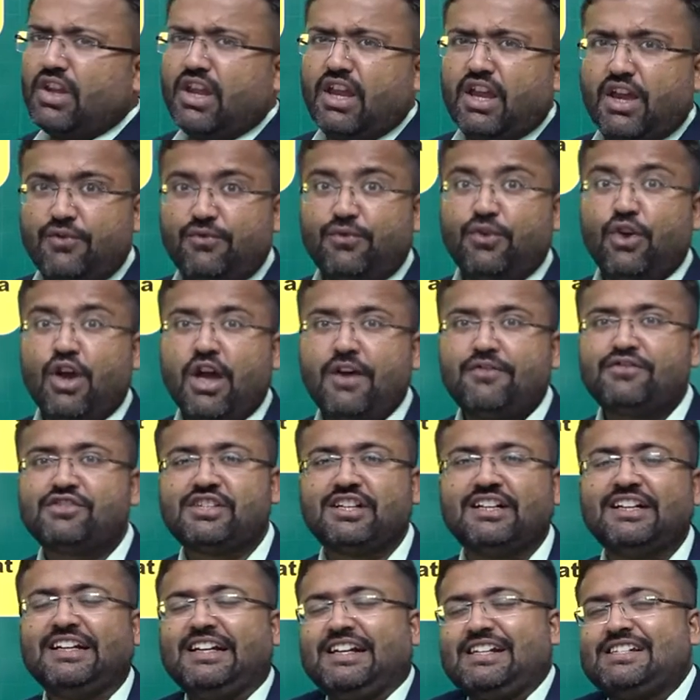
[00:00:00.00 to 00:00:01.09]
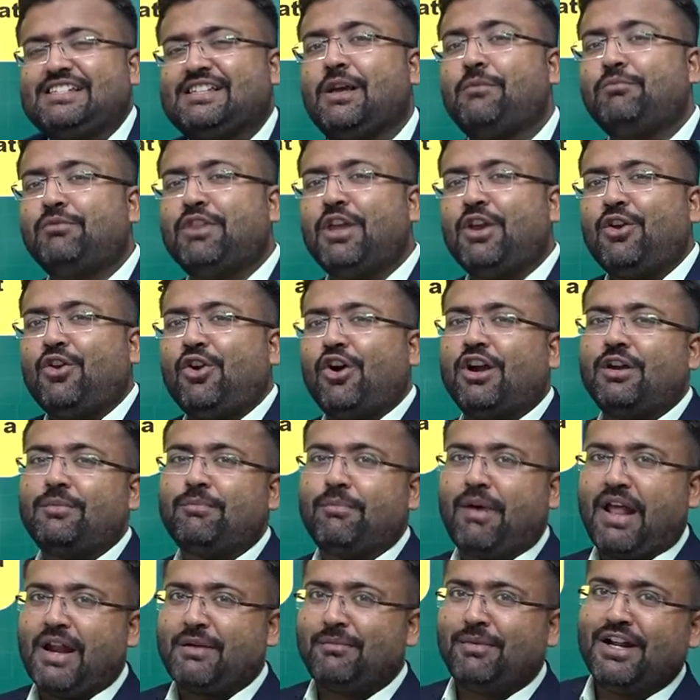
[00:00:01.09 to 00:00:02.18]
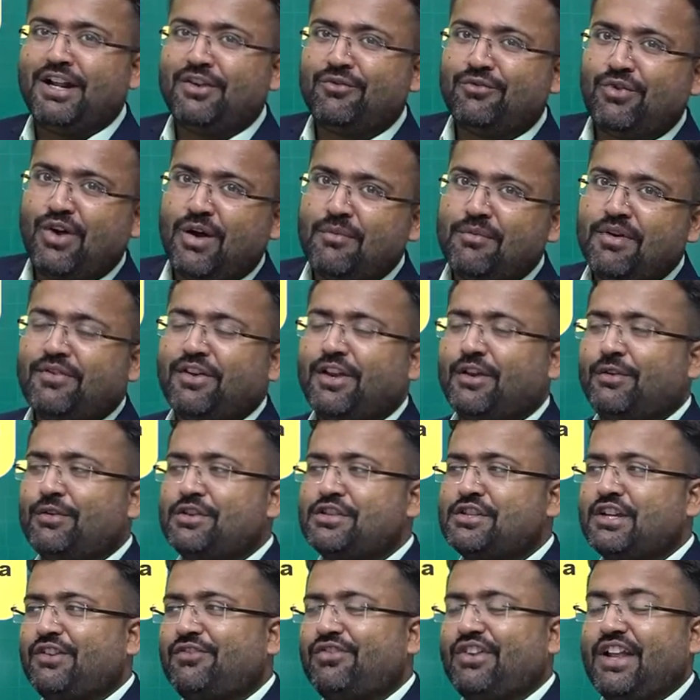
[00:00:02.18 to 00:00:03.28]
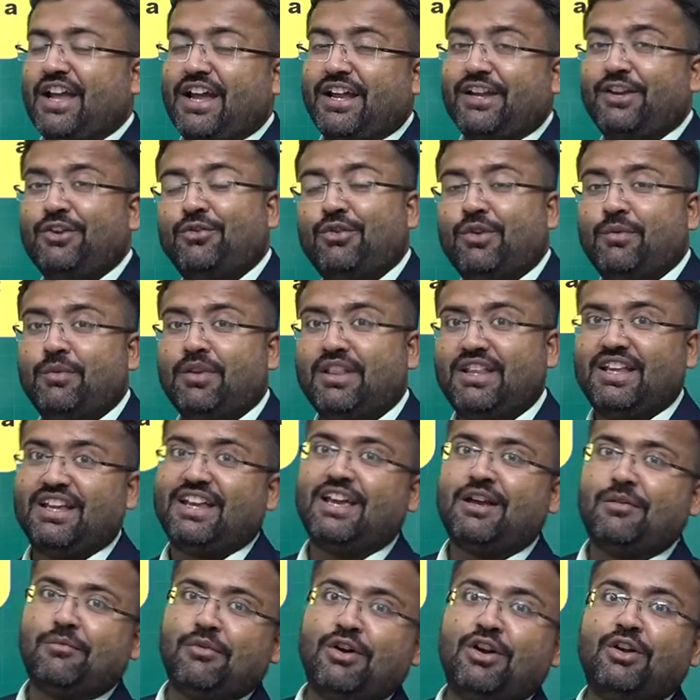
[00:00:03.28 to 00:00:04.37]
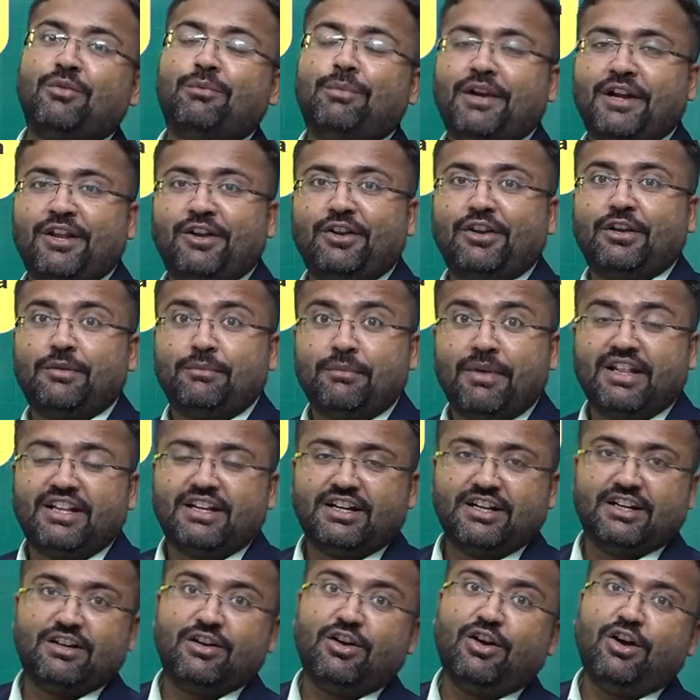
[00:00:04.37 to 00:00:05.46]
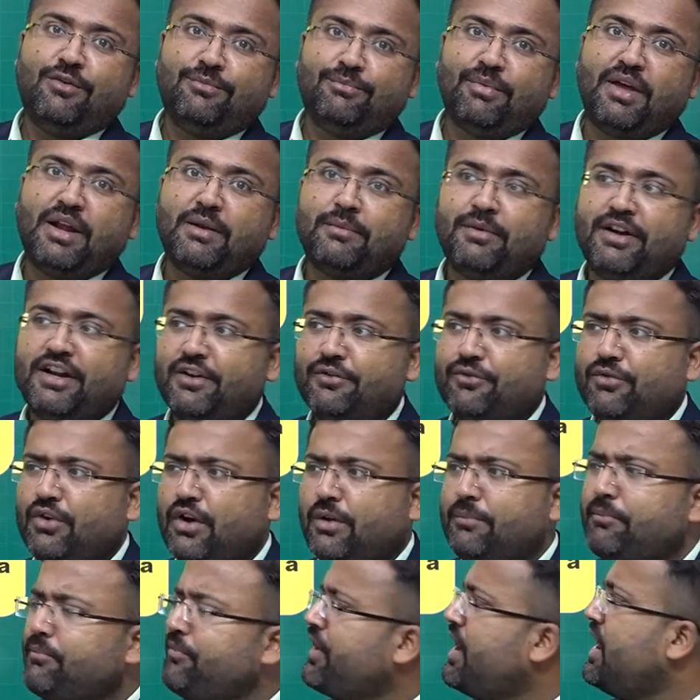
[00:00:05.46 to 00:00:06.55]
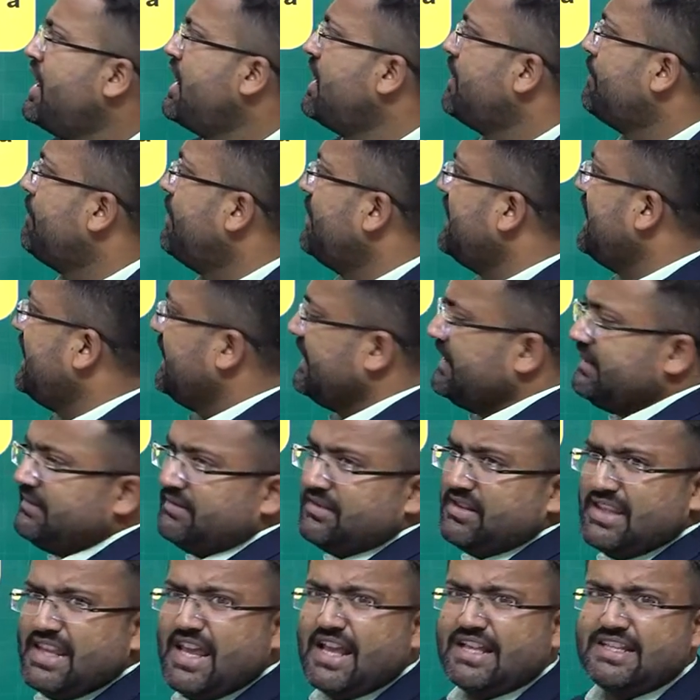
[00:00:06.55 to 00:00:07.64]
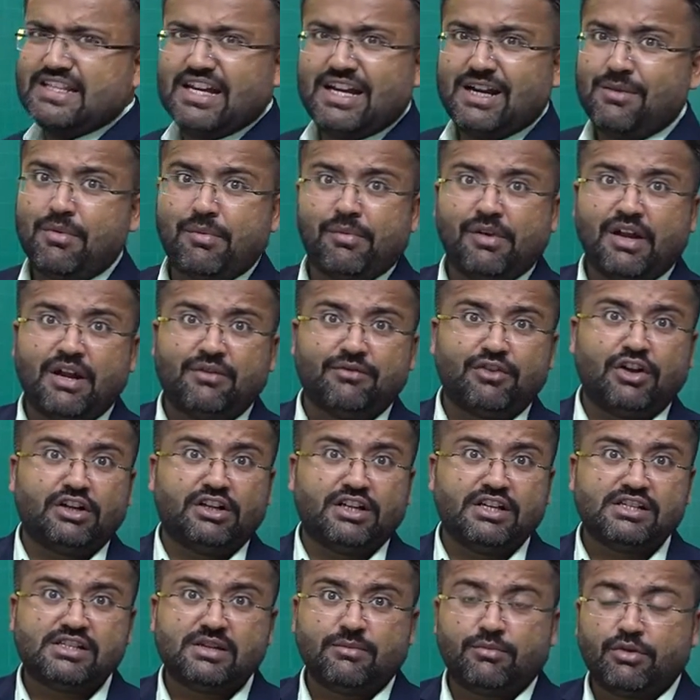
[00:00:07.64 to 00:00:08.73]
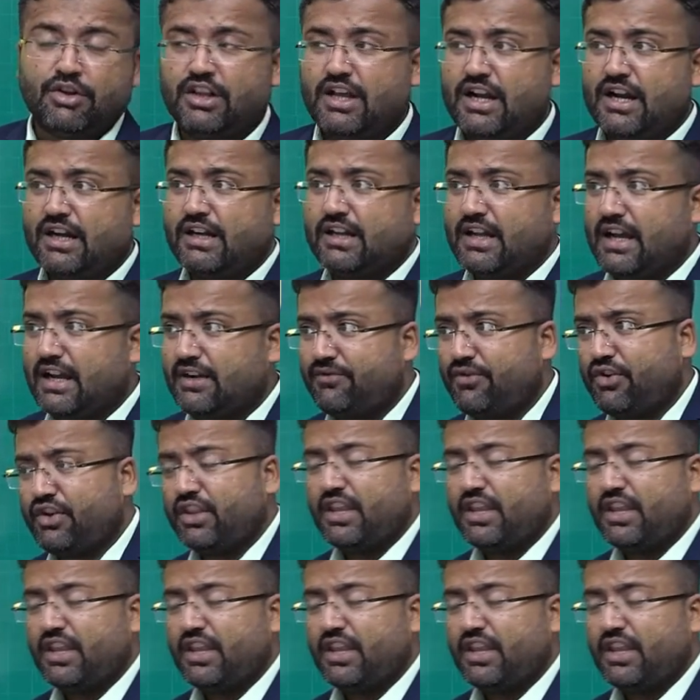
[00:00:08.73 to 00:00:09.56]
If you have studied something called parametric form of equation of line, you would be thinking about a particular method of parametric form. But then the NCERT people have not touched upon that, and for